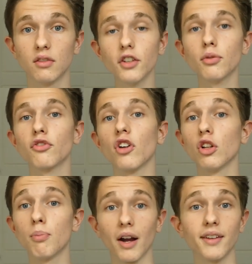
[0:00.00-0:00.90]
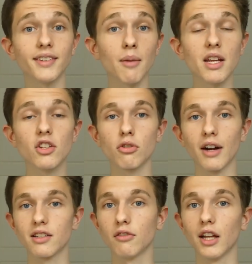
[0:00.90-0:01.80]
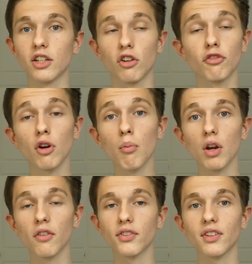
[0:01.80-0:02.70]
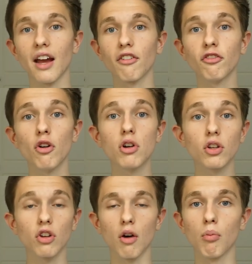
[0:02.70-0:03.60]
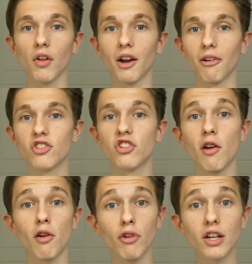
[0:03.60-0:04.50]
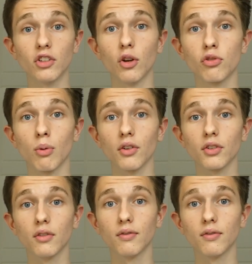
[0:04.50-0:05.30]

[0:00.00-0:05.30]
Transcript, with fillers: This was followed by a semi-interactive lecture from one of the staff focused on what their engineering research was.